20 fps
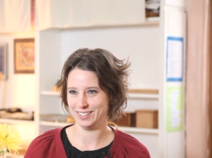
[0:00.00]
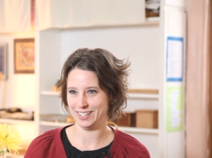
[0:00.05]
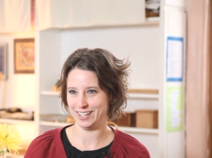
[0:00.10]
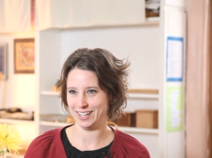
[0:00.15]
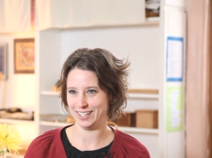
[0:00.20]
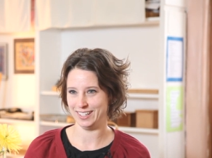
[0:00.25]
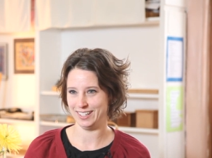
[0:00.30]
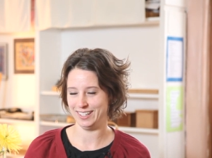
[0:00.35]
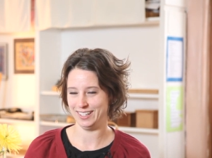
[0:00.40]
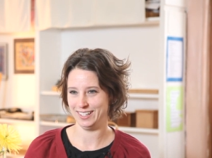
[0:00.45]

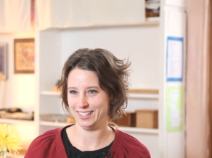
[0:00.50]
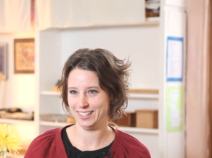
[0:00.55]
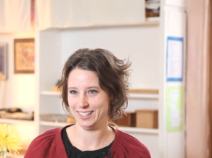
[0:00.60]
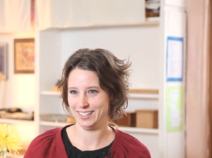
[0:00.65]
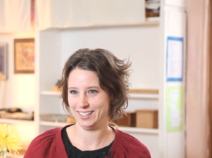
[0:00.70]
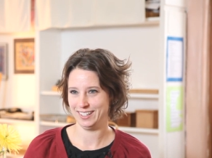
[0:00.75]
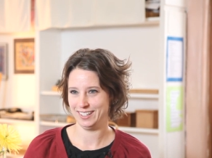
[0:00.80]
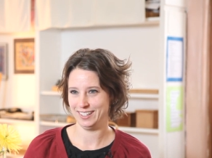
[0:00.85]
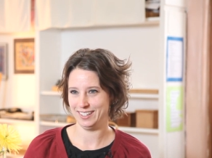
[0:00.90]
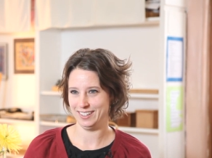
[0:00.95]
and
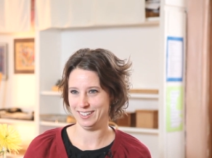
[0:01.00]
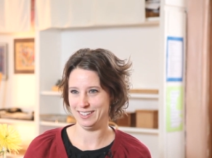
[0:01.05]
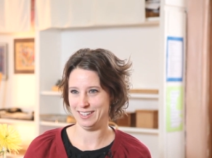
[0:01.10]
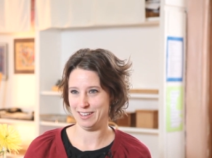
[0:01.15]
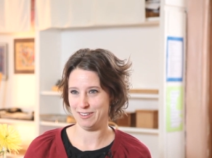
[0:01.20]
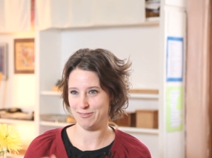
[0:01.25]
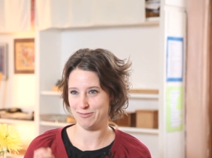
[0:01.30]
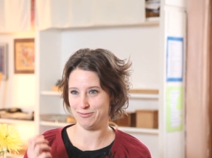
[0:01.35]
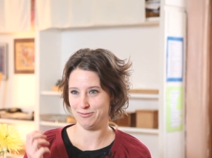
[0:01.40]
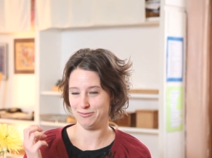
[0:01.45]

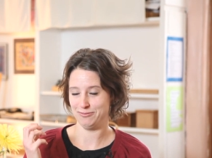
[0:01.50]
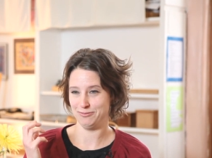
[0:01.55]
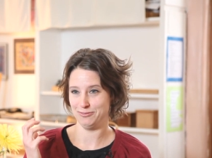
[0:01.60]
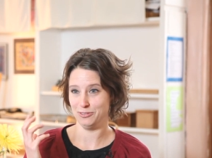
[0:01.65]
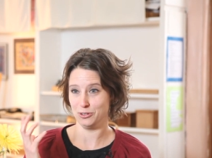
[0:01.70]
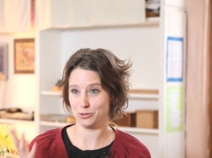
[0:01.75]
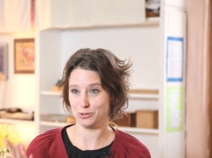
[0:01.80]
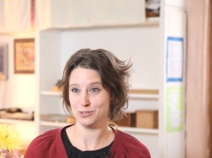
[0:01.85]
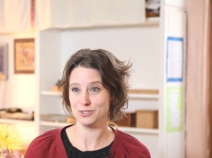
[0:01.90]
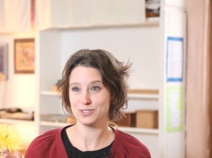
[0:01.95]
they've
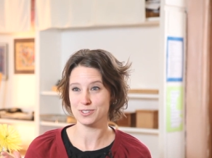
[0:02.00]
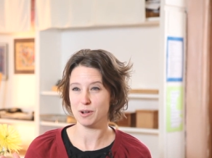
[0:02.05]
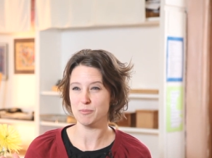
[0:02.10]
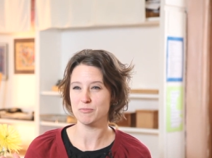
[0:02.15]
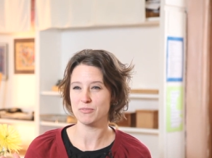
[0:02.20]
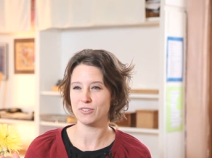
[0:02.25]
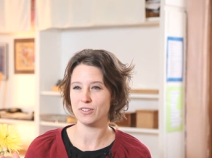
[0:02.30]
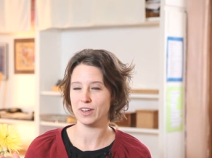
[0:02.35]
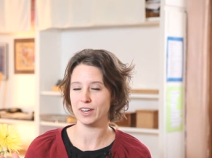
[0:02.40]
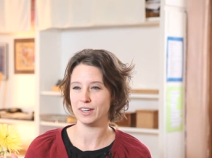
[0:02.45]
learned
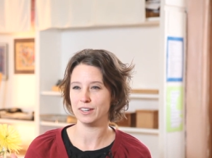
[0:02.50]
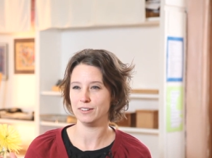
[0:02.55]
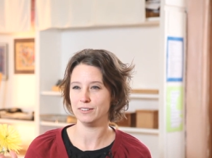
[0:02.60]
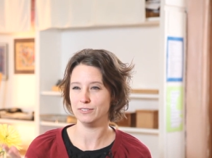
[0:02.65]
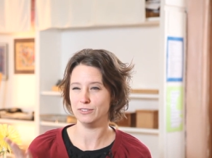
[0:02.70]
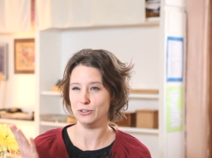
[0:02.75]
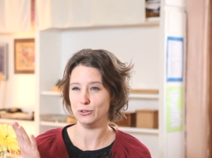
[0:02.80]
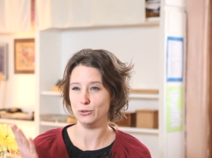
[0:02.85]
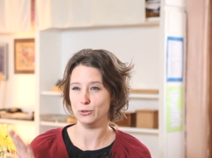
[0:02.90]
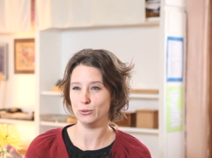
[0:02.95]

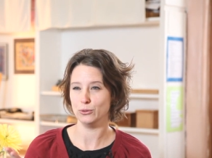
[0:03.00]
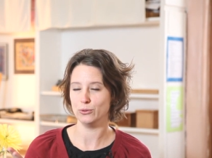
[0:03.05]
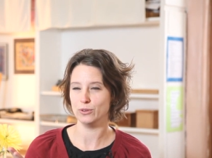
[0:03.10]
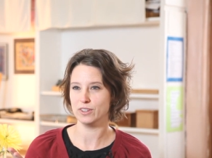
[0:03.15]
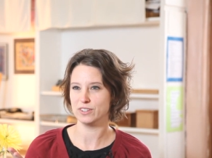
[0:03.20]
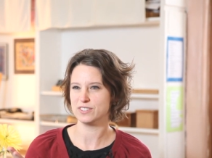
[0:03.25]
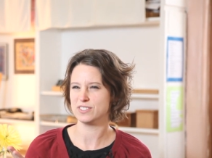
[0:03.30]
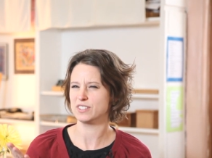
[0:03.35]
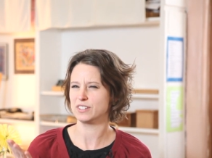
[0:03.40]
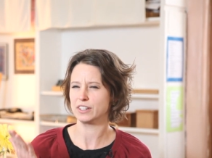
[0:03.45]
something new
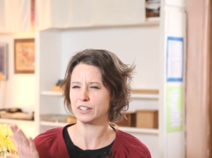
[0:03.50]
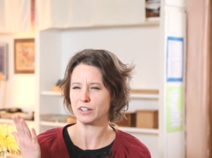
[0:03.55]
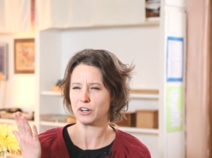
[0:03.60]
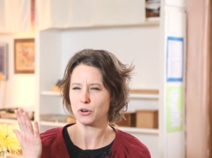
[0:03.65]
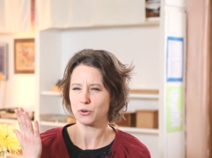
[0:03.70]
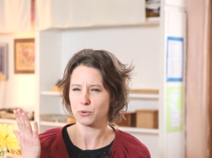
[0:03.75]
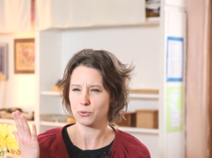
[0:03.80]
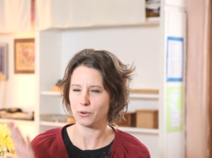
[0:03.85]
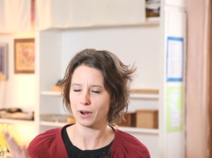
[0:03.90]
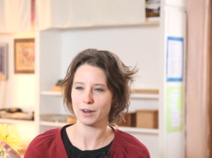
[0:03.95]
that's an
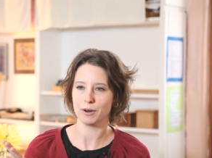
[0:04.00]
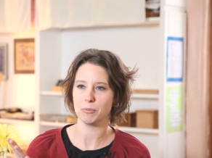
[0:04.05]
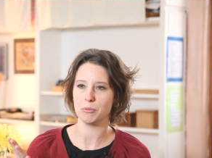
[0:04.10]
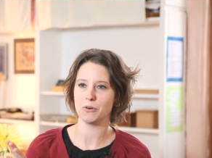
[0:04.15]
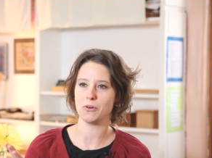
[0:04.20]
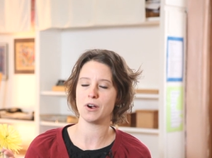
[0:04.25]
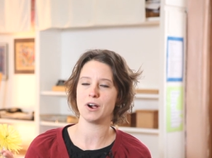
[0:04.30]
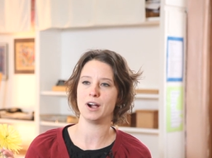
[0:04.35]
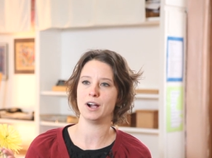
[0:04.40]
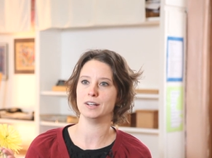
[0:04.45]

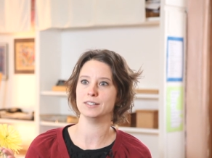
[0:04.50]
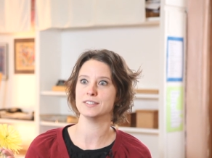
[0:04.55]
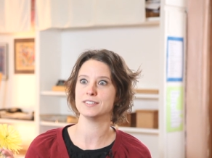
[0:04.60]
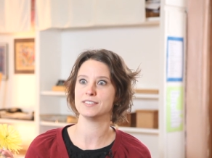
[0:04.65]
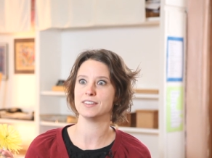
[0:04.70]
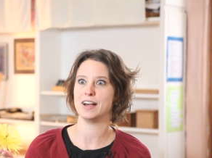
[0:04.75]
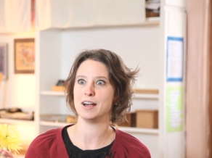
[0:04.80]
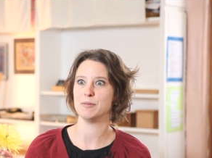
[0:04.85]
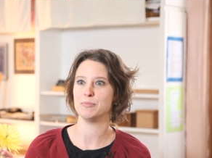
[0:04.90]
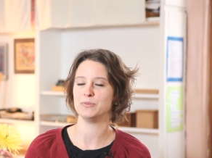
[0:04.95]
incredible
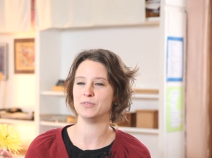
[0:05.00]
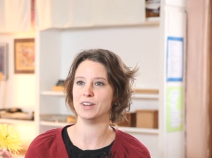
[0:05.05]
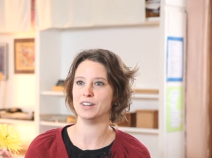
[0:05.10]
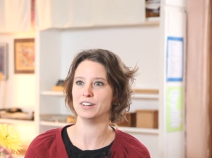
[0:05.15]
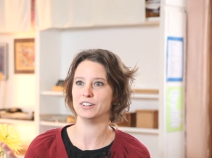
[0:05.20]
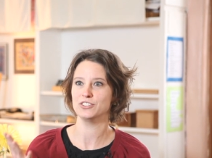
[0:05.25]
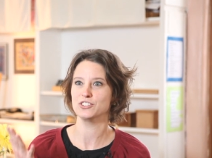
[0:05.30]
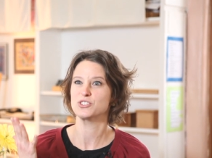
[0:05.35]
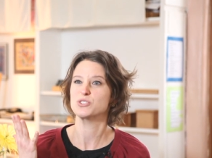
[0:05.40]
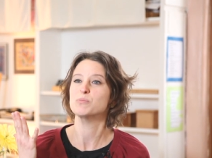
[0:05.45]
concept
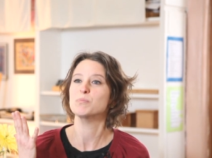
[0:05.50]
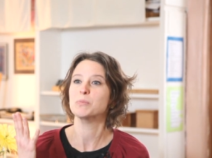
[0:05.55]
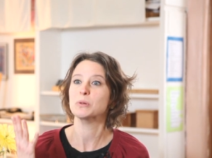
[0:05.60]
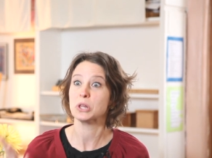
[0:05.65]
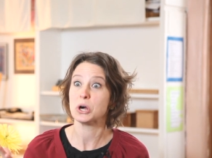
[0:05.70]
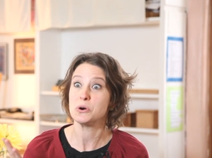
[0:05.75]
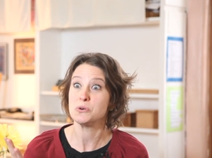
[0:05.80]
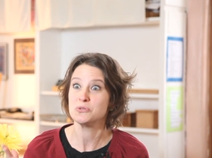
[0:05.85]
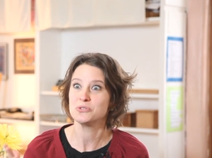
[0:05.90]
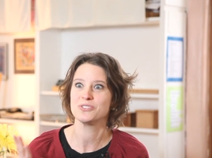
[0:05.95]
and it just
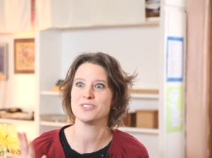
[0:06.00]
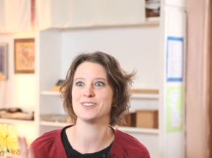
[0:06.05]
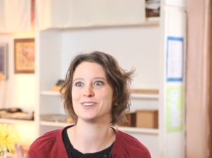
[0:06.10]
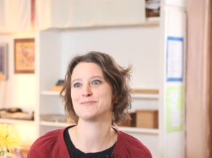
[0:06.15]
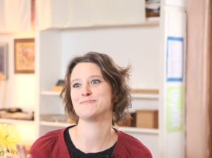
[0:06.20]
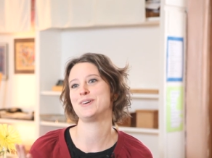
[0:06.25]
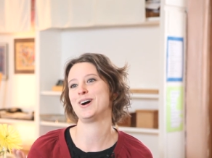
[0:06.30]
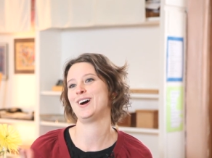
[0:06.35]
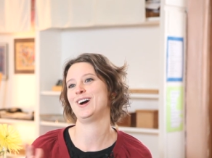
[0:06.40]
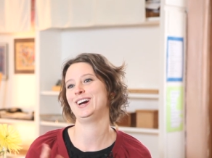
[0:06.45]
blows
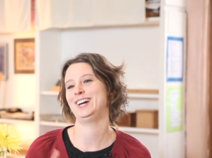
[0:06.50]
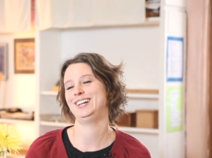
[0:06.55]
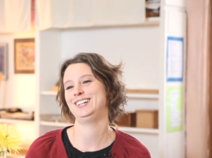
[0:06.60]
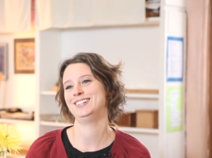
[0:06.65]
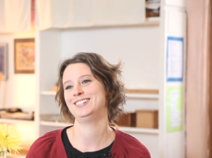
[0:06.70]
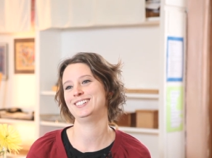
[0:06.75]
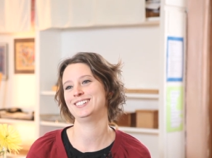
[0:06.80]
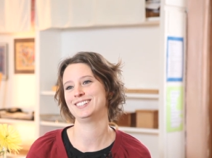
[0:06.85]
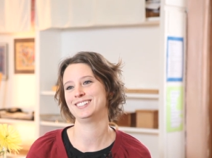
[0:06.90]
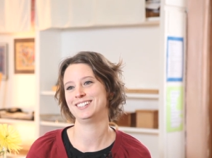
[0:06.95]
their
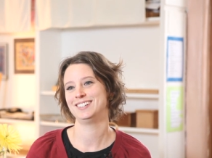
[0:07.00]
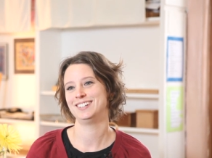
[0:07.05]
mind.